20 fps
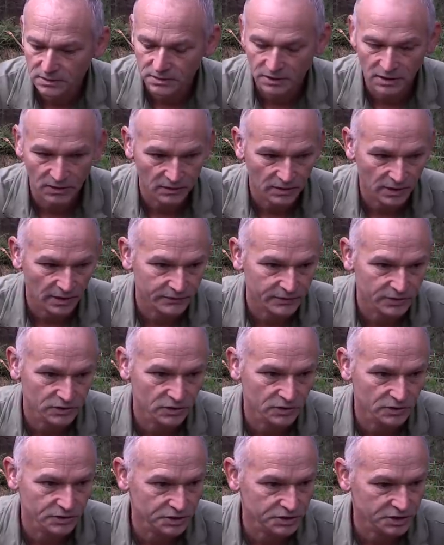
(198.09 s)
Now I have to
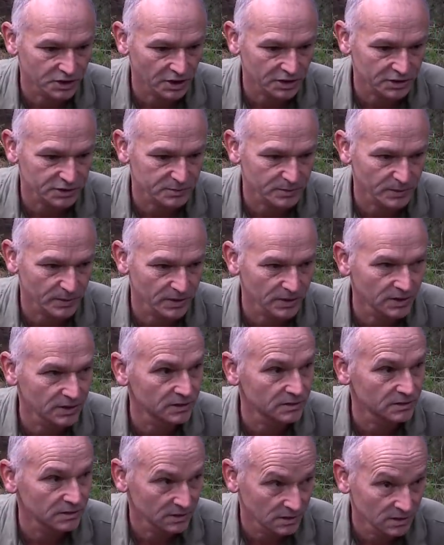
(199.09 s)
use a shutter speed
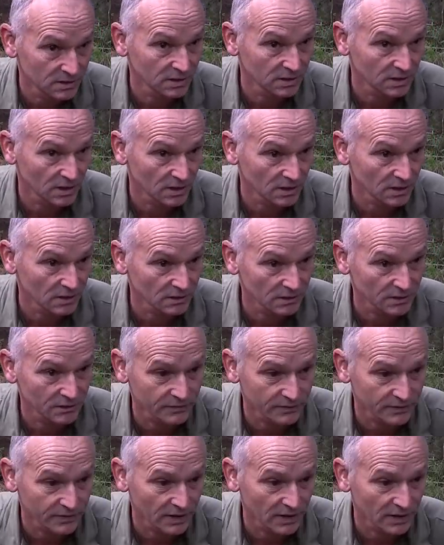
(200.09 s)
in here
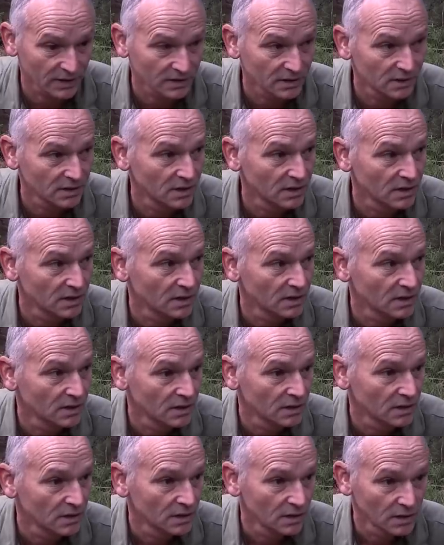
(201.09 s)
of
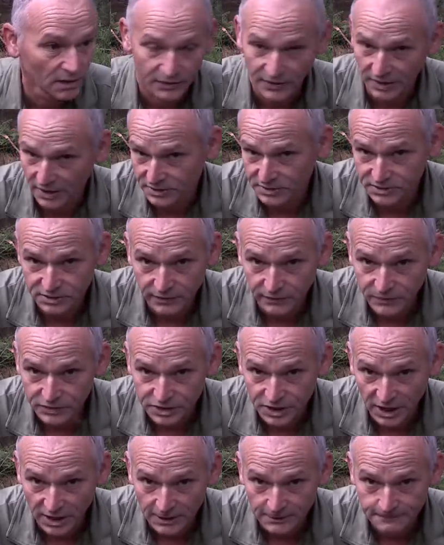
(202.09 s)
thousandths of a
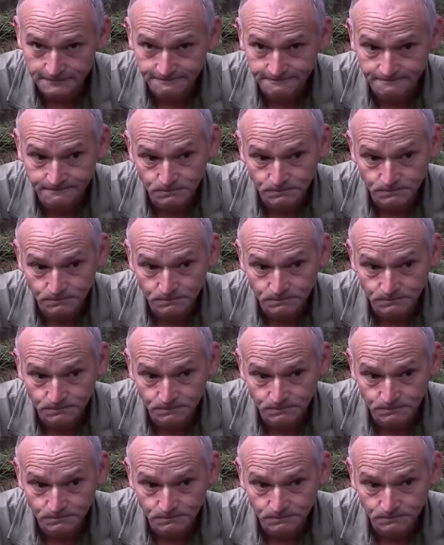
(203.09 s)
second,